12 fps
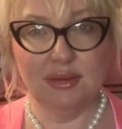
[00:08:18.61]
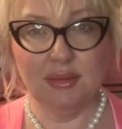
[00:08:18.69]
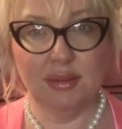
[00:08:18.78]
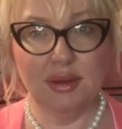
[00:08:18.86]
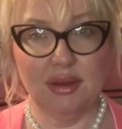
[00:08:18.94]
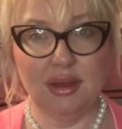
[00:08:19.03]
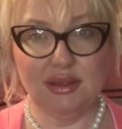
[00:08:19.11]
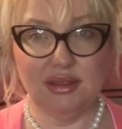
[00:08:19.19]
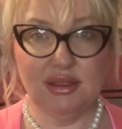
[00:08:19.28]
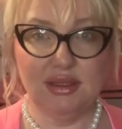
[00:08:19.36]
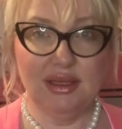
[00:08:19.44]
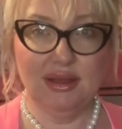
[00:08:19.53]
but I
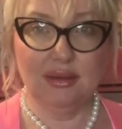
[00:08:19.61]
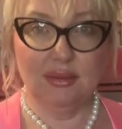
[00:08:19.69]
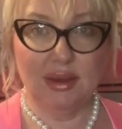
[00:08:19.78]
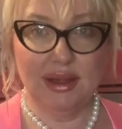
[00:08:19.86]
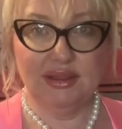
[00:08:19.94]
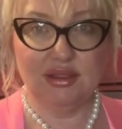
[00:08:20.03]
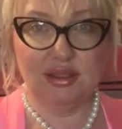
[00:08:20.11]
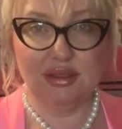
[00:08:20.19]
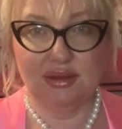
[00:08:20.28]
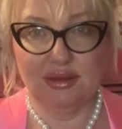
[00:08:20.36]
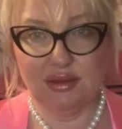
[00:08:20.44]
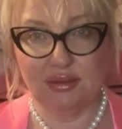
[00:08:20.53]
just think the white just
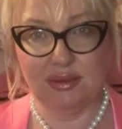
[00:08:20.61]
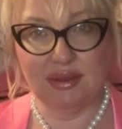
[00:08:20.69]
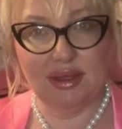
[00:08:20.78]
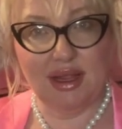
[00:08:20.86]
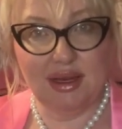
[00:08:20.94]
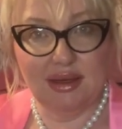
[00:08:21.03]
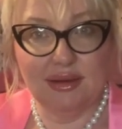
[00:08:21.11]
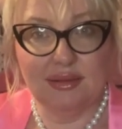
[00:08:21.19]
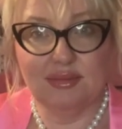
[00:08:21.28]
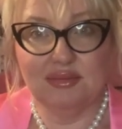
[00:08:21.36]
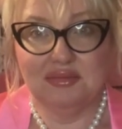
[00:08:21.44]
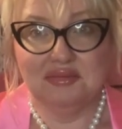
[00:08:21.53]
looks real kind of,
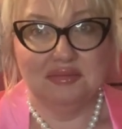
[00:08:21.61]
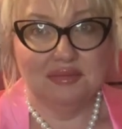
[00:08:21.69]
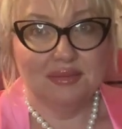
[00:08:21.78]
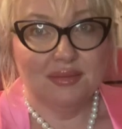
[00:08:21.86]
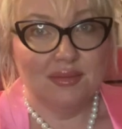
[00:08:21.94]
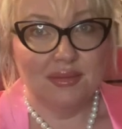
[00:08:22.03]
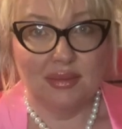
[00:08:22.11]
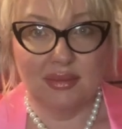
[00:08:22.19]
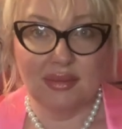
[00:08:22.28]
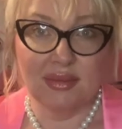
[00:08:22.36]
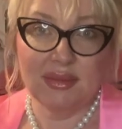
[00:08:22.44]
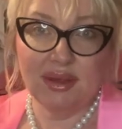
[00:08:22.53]

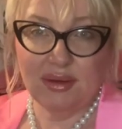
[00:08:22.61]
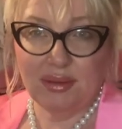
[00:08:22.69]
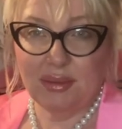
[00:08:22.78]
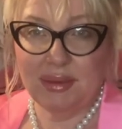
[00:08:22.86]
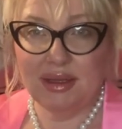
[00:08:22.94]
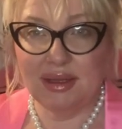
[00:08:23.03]
you know what I mean?